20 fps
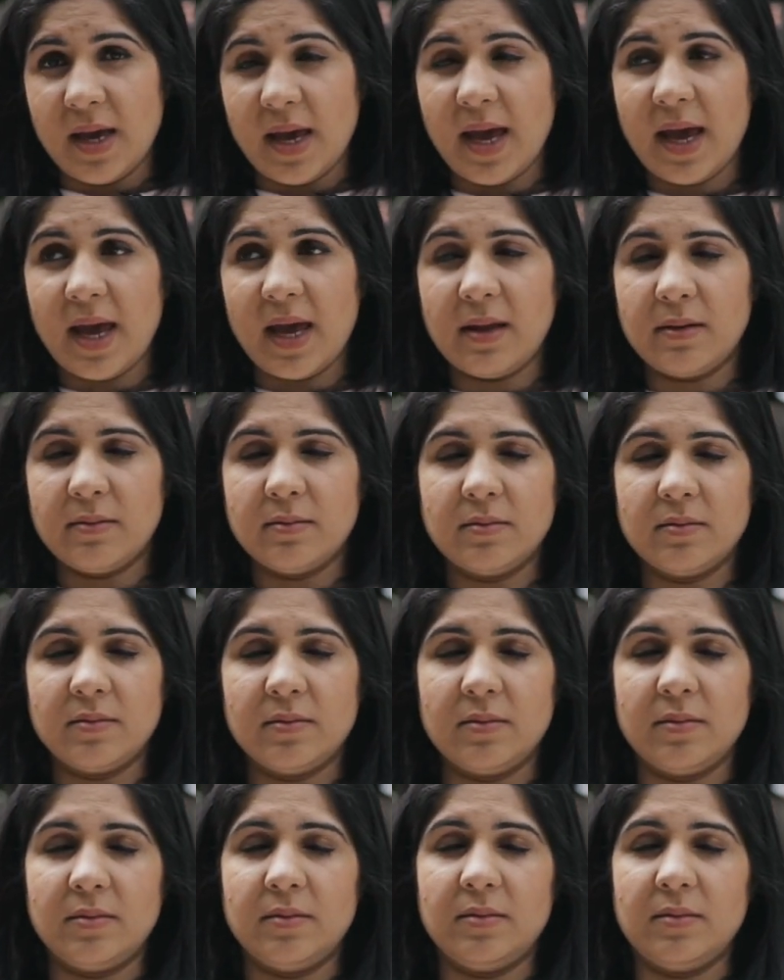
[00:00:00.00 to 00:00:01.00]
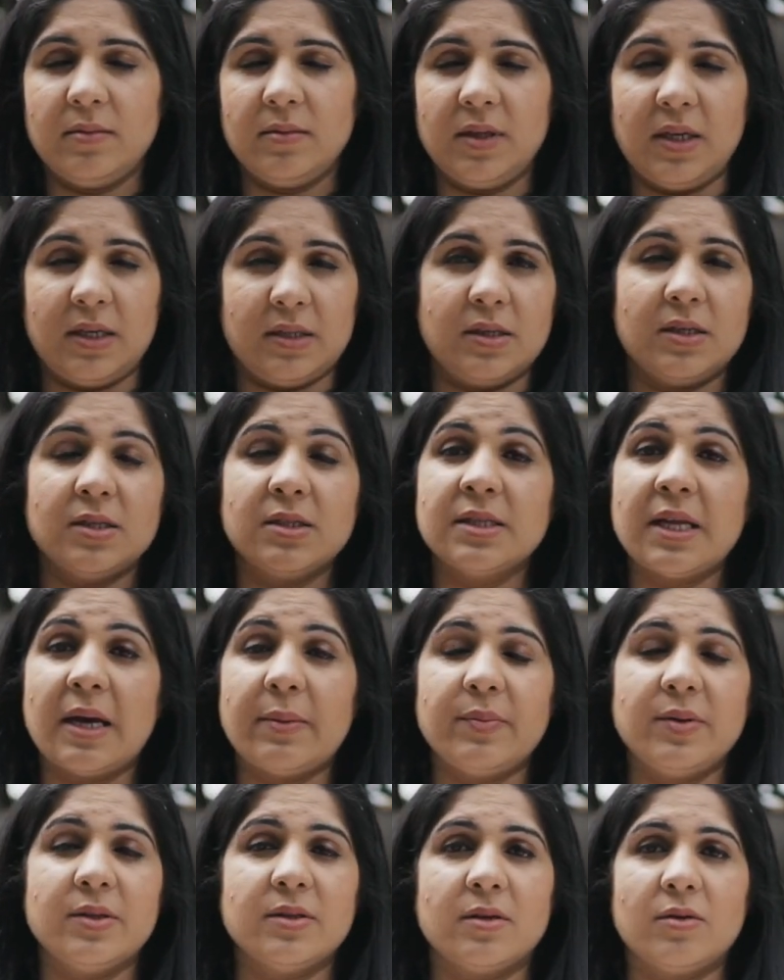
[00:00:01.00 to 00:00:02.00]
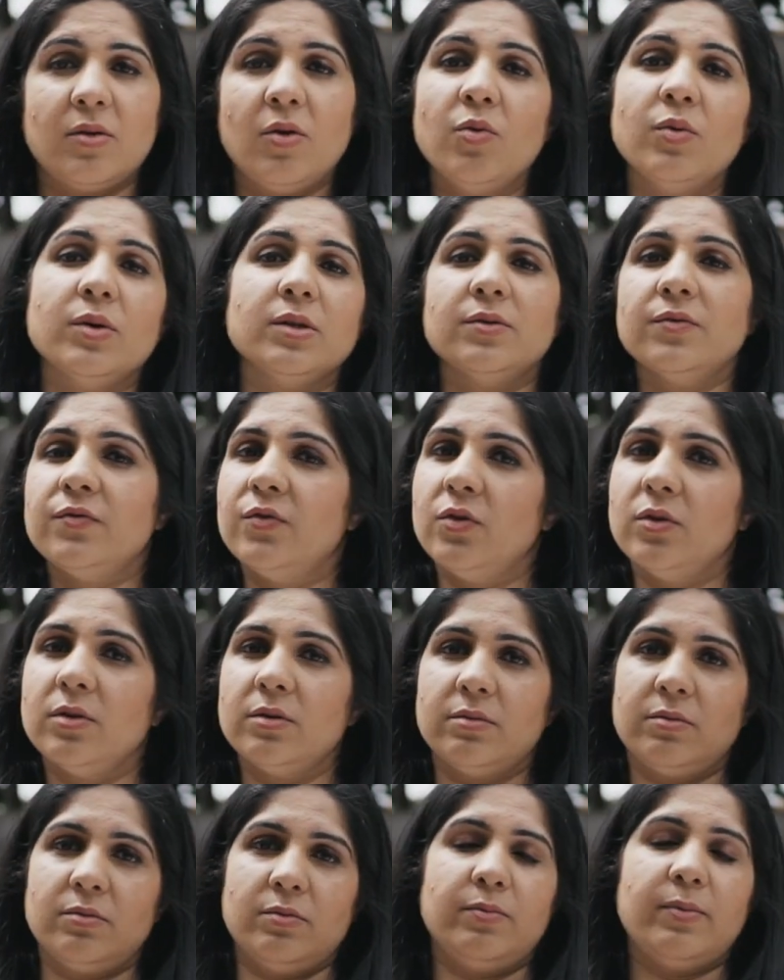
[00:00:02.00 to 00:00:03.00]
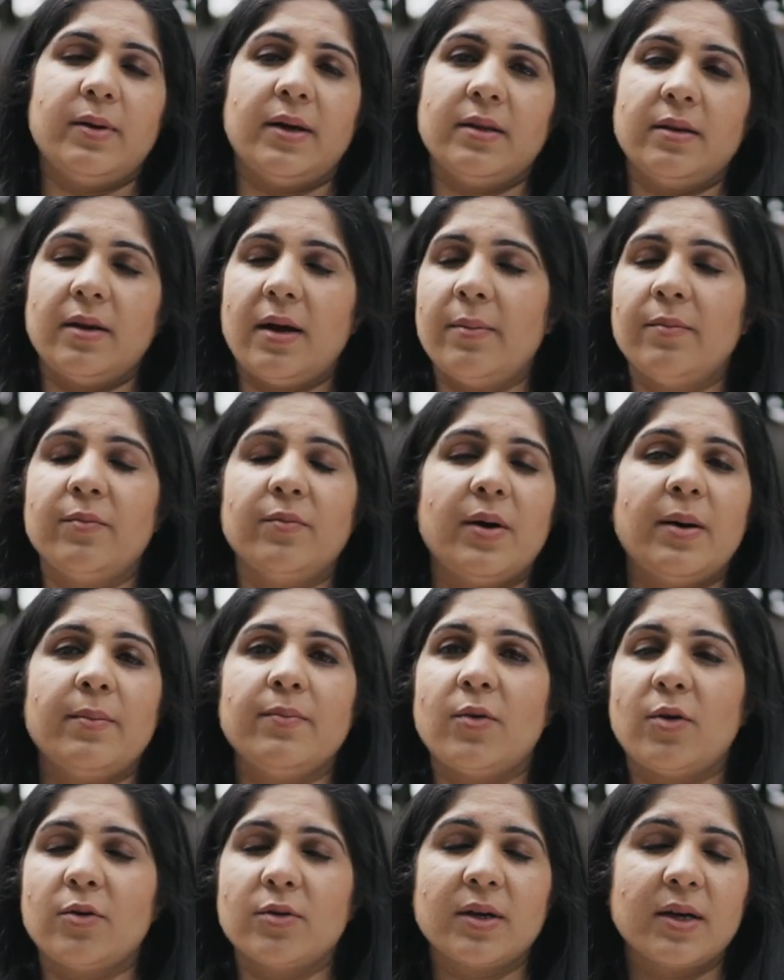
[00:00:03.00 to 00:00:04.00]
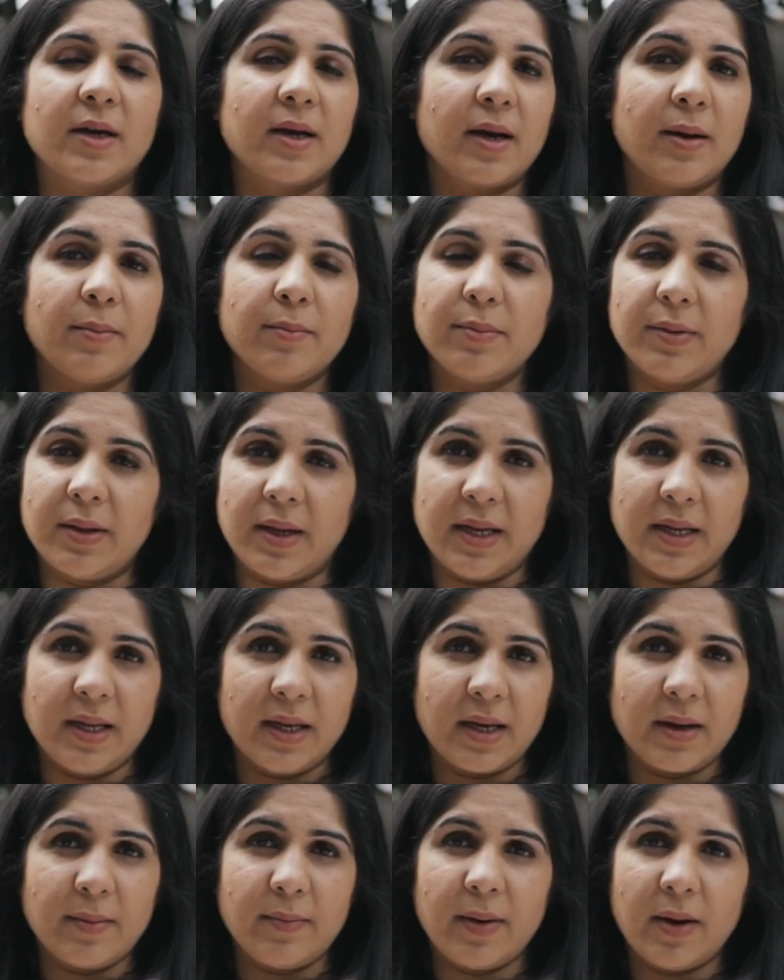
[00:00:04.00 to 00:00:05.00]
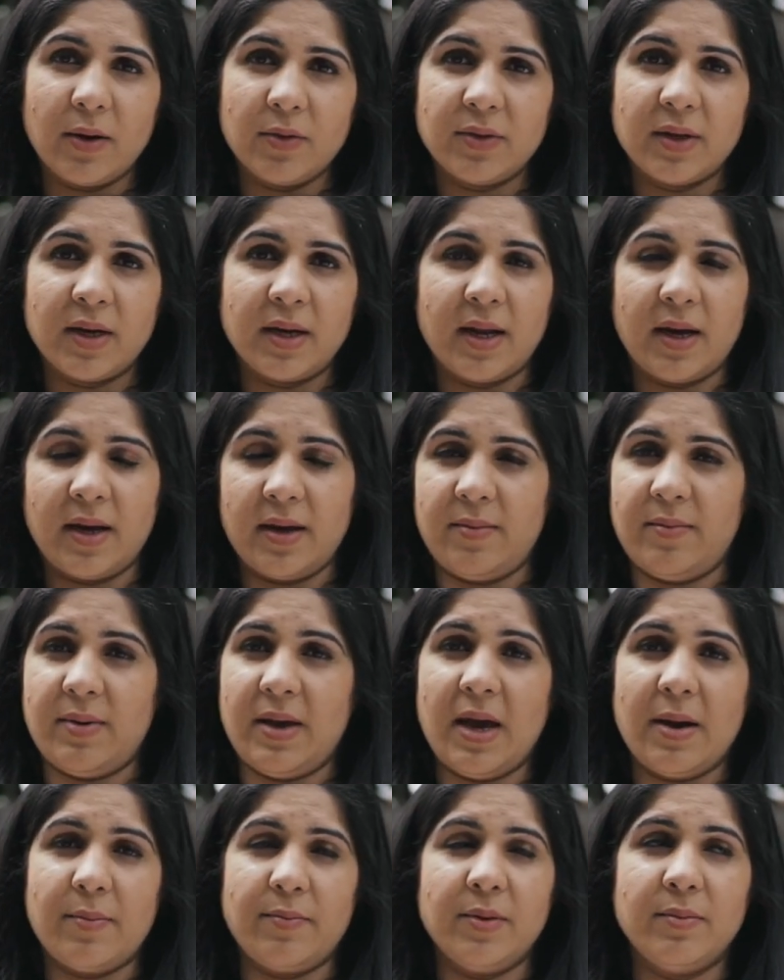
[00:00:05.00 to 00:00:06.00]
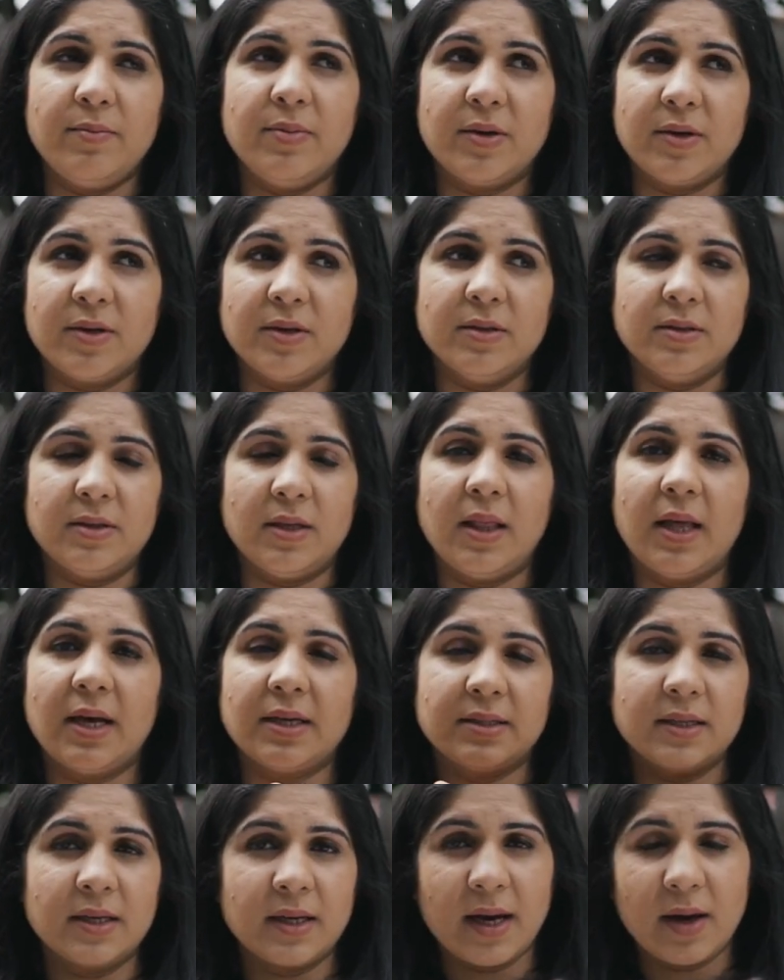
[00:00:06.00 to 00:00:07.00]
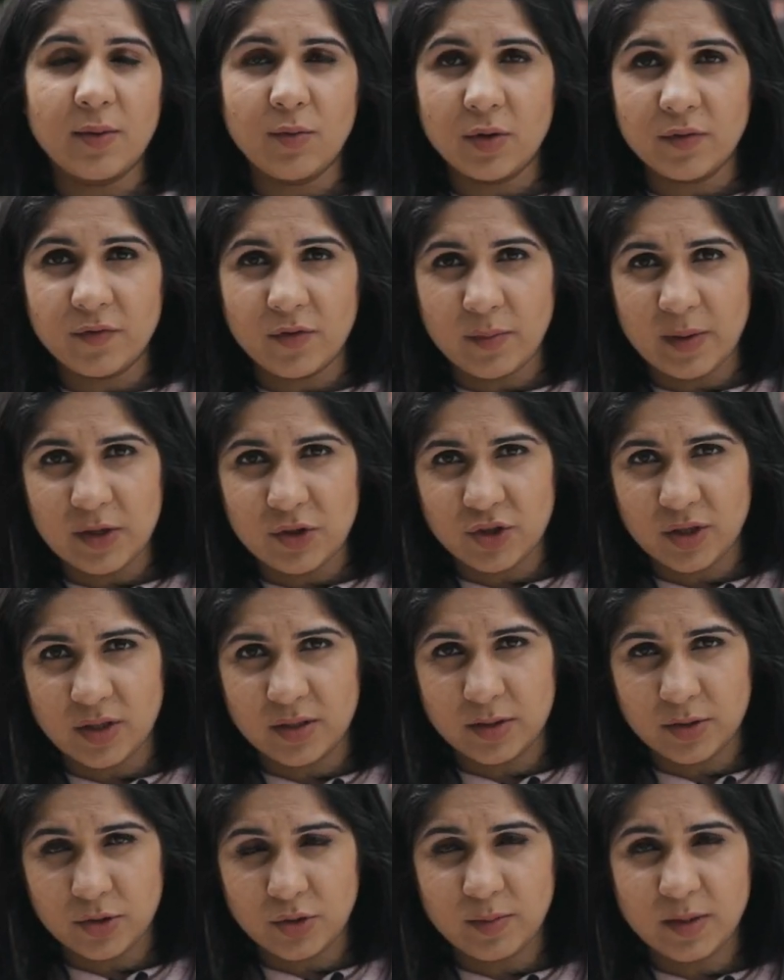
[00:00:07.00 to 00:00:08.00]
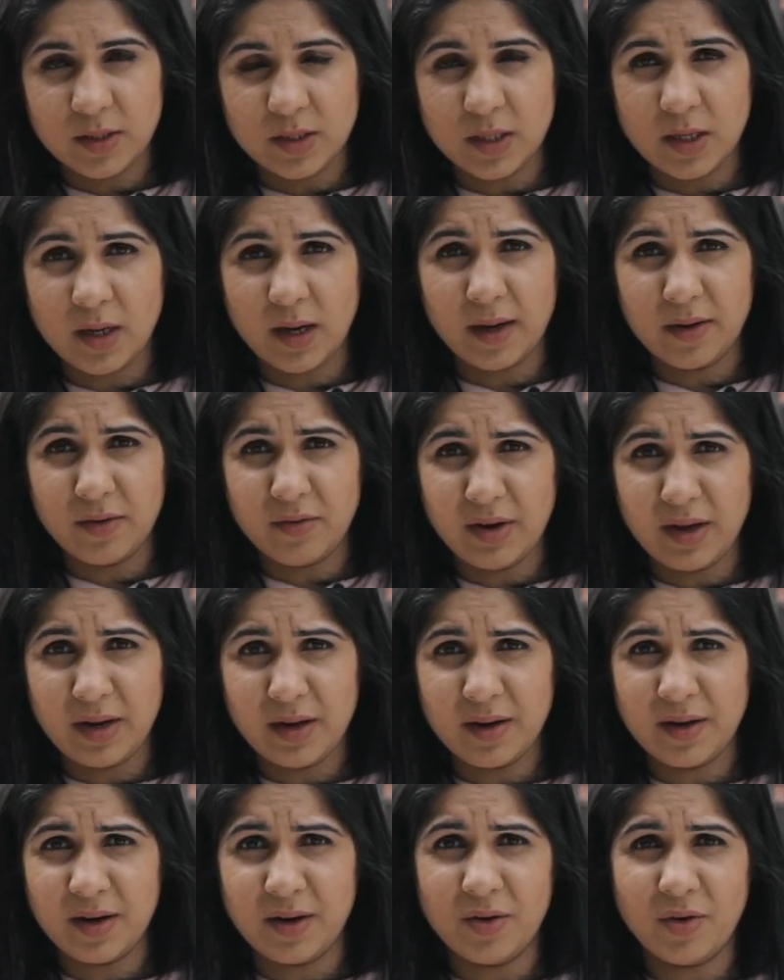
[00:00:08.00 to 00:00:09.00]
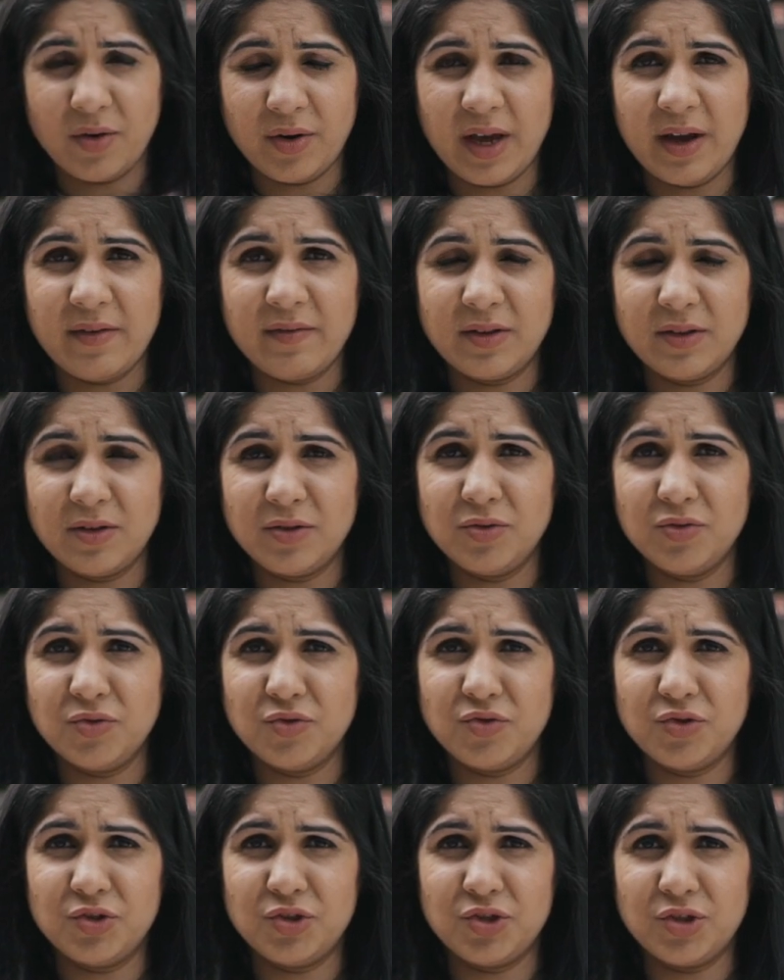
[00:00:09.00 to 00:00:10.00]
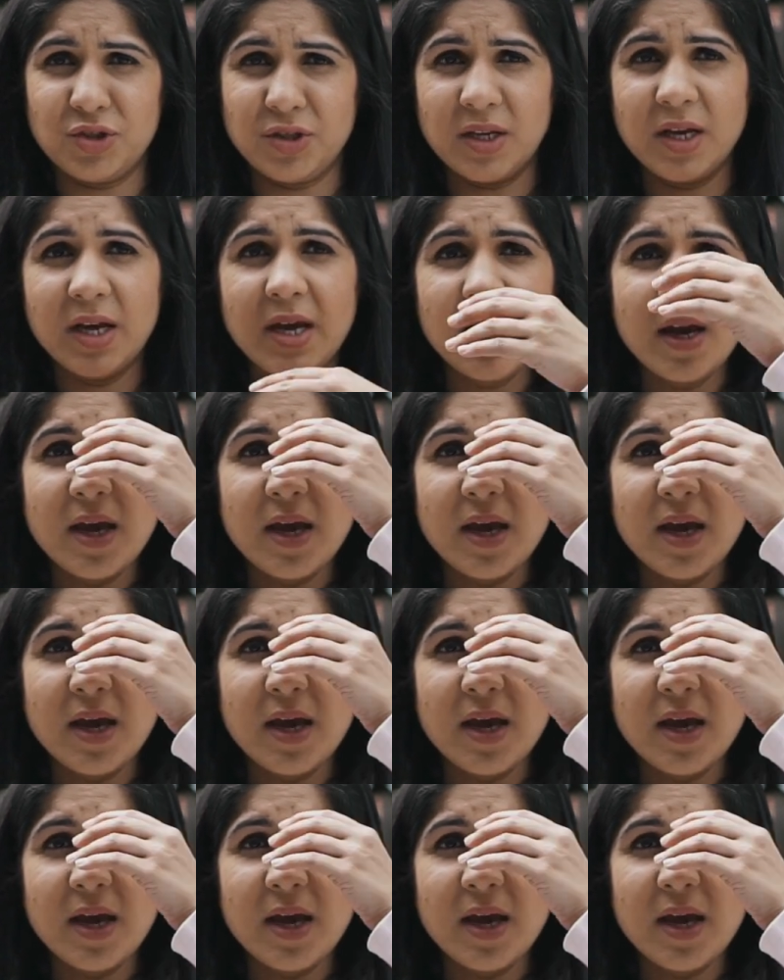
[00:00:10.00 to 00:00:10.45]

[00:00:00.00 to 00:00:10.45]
And yes, his nappies are always full. But I'm not complaining about that. I am happy, because the last thing I want for my child is to be dehydrated and not having the nutrition.